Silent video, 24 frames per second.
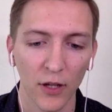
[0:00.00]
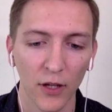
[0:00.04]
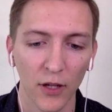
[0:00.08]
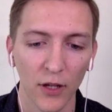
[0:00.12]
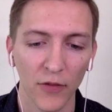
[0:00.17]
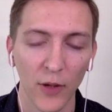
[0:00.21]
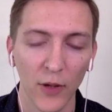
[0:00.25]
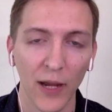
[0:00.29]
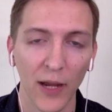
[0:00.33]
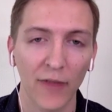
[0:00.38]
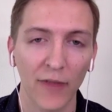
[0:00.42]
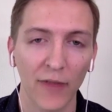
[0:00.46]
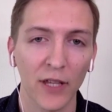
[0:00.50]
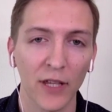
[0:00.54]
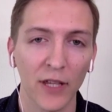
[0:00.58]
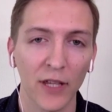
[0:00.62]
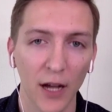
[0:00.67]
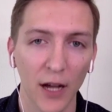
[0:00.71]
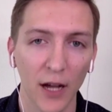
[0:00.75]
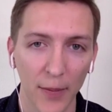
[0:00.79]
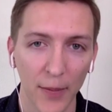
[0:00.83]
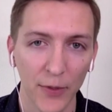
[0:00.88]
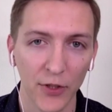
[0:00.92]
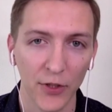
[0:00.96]
if you have the
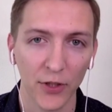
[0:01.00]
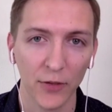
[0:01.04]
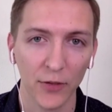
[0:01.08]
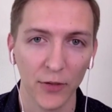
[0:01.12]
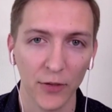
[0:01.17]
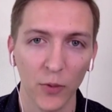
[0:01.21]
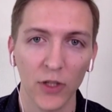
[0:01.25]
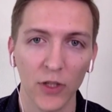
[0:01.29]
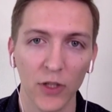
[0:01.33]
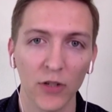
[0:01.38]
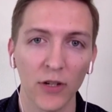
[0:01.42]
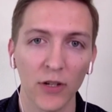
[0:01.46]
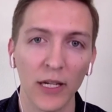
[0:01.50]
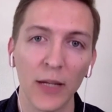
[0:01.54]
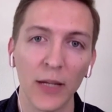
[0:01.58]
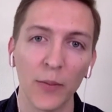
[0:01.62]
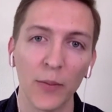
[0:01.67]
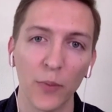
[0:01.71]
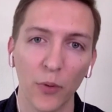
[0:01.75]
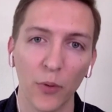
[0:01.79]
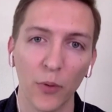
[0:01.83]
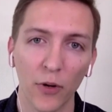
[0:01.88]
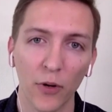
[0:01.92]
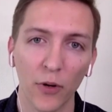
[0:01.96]
option when you're
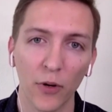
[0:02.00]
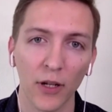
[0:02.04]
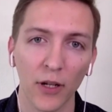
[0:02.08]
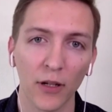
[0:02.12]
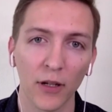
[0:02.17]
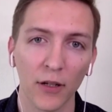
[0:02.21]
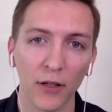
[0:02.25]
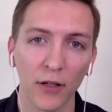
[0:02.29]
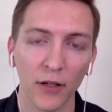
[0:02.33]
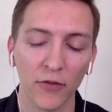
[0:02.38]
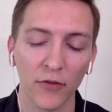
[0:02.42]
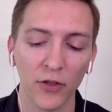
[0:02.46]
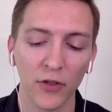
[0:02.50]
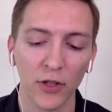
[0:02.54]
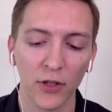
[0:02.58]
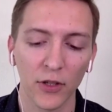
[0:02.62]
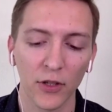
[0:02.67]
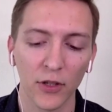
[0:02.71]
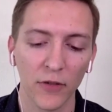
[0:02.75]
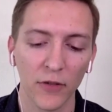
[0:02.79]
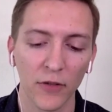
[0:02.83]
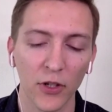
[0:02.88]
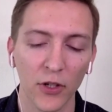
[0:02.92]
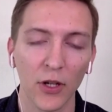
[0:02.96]
importing, if
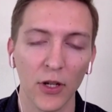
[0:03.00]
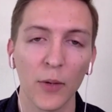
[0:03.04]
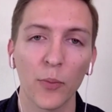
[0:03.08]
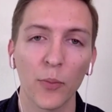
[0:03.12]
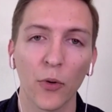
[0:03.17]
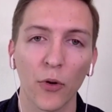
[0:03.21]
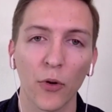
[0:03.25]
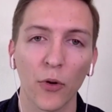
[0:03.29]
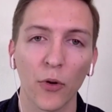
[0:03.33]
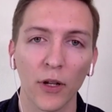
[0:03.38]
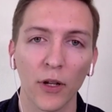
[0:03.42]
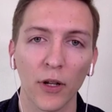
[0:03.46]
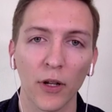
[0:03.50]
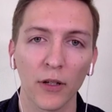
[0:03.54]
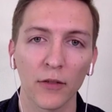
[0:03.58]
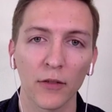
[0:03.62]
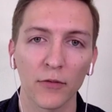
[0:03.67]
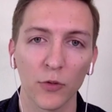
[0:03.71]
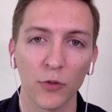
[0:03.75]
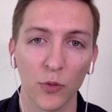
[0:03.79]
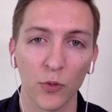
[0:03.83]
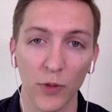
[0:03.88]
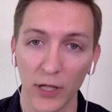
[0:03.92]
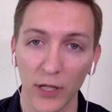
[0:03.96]
you're
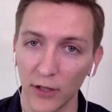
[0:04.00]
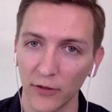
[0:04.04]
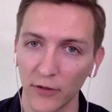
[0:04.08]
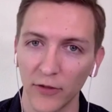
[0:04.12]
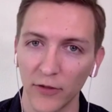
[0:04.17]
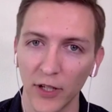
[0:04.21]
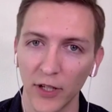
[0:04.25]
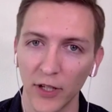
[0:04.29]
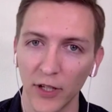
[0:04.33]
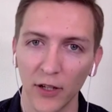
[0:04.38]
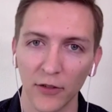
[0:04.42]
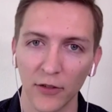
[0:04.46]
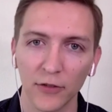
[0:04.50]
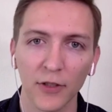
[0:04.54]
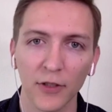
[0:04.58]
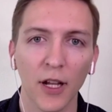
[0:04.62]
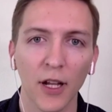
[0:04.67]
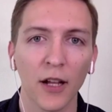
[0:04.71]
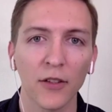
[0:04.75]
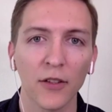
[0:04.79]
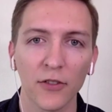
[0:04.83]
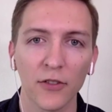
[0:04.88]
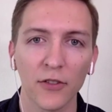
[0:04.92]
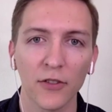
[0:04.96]
importing real video,
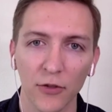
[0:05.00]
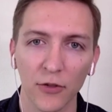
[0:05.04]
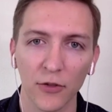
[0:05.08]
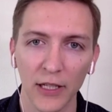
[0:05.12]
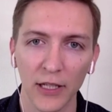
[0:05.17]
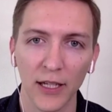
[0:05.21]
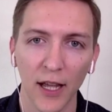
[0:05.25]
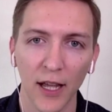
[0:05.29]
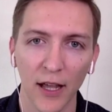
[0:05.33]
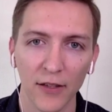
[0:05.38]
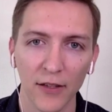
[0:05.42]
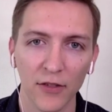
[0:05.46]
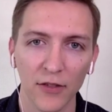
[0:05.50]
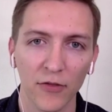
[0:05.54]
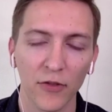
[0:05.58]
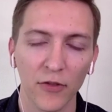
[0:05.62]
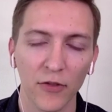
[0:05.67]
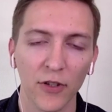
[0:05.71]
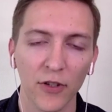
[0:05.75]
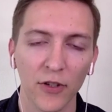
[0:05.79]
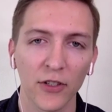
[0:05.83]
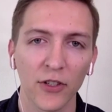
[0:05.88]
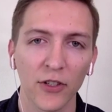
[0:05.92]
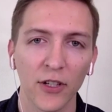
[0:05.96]
not screencast
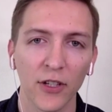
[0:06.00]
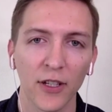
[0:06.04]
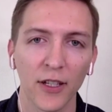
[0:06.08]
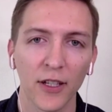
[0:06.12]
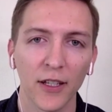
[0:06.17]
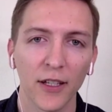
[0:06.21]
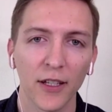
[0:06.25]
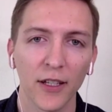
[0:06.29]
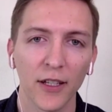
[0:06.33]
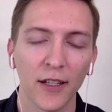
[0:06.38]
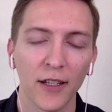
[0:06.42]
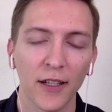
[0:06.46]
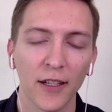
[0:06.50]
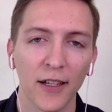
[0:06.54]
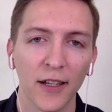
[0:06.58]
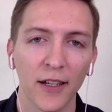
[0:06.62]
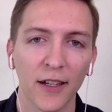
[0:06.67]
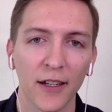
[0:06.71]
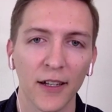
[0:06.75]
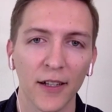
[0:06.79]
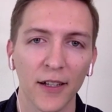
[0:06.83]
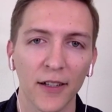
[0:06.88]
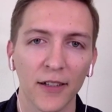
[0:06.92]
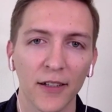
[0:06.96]
footage,
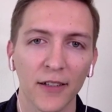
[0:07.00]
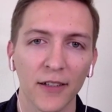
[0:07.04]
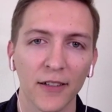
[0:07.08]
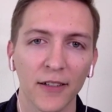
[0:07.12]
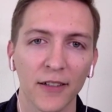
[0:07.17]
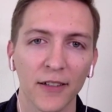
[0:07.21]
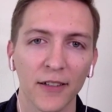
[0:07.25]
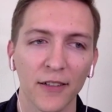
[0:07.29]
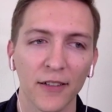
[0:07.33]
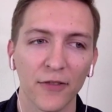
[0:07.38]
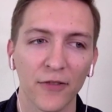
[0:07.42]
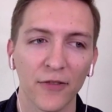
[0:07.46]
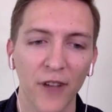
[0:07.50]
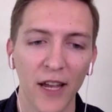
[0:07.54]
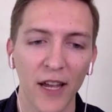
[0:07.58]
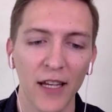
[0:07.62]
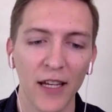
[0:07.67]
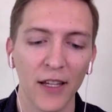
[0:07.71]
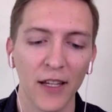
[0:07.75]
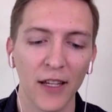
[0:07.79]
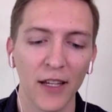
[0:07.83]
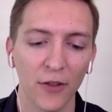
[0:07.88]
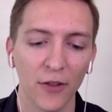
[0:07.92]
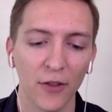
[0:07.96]

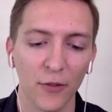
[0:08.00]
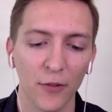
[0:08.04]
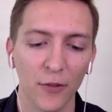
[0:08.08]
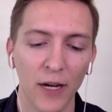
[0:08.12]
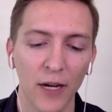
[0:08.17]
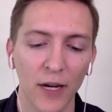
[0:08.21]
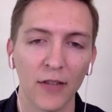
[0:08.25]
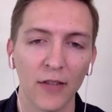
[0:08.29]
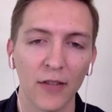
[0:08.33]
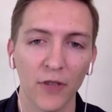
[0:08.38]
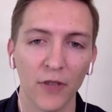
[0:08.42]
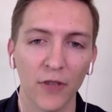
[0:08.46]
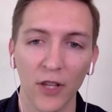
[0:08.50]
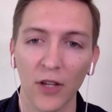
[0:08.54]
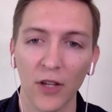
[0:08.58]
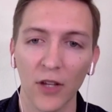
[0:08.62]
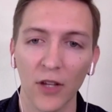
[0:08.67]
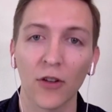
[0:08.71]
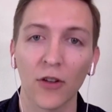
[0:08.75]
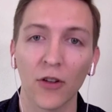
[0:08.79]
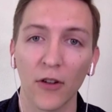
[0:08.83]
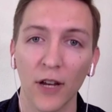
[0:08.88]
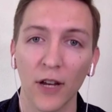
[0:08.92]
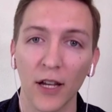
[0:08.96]
finding the right
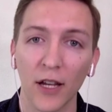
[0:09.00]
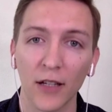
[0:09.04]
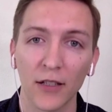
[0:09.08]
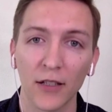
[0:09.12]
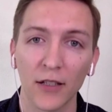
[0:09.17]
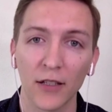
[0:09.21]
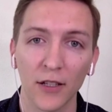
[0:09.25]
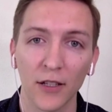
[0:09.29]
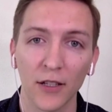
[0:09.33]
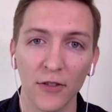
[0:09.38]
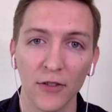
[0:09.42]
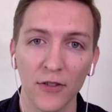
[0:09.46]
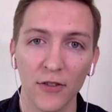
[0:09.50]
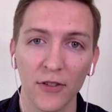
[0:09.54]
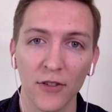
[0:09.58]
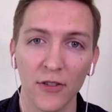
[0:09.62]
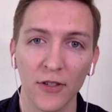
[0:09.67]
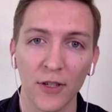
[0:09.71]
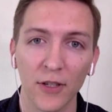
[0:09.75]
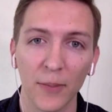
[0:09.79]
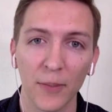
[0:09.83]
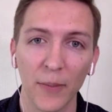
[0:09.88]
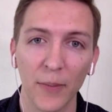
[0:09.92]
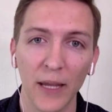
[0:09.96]
video codec to use
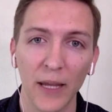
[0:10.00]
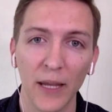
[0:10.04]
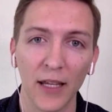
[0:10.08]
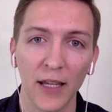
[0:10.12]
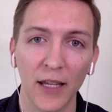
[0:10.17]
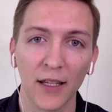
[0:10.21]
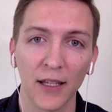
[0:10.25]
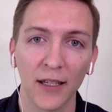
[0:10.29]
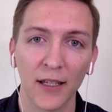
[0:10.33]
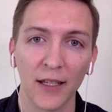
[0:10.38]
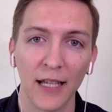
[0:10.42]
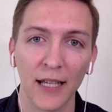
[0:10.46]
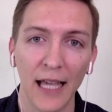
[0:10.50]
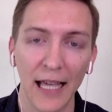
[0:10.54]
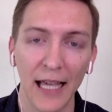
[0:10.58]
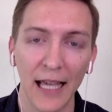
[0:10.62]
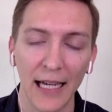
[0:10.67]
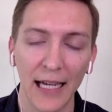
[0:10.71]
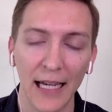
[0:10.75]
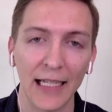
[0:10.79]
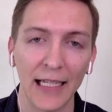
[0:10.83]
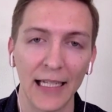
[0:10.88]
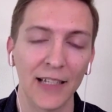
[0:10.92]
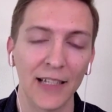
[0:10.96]
to make
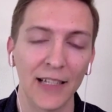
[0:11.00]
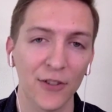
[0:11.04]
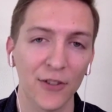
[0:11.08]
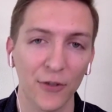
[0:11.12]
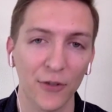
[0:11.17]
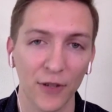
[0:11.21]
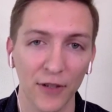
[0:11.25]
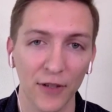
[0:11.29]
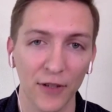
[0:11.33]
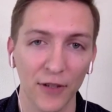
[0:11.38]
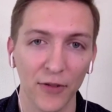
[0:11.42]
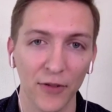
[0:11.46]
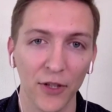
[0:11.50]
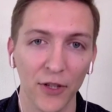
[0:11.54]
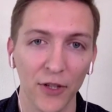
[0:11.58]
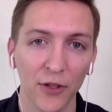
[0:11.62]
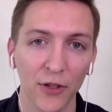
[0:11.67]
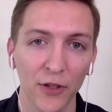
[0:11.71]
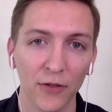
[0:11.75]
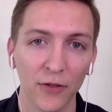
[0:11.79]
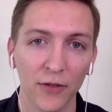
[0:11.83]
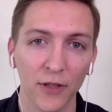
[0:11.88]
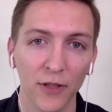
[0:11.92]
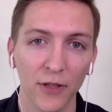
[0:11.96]
editing in
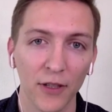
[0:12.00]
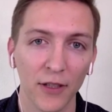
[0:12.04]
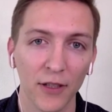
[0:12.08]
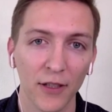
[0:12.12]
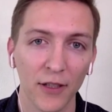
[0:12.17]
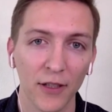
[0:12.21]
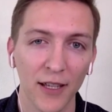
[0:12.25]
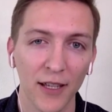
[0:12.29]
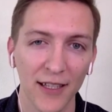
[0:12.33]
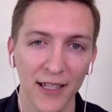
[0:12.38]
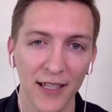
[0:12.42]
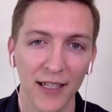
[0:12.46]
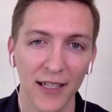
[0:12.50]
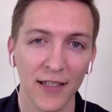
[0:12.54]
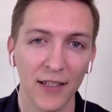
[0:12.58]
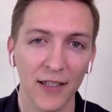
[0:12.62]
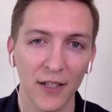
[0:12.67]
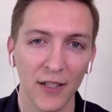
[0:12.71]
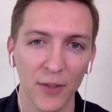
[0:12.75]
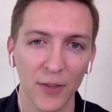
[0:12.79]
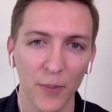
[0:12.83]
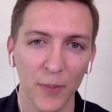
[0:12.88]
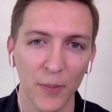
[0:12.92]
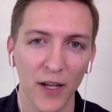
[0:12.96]
ScreenFlow as
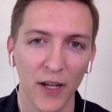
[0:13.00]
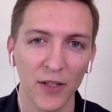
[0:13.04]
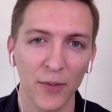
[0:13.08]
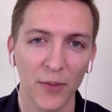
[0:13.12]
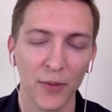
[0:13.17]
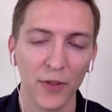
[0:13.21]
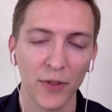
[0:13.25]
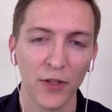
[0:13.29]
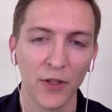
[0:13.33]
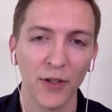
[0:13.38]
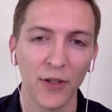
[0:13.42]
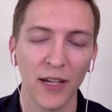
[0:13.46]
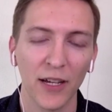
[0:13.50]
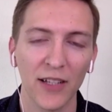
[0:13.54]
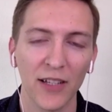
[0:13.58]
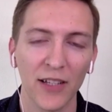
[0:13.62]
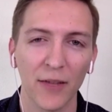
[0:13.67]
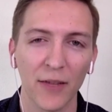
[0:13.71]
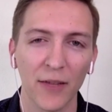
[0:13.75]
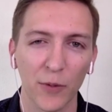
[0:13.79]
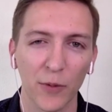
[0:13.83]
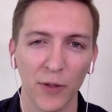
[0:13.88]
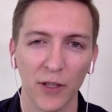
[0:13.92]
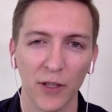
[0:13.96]
easy as possible. You guys have a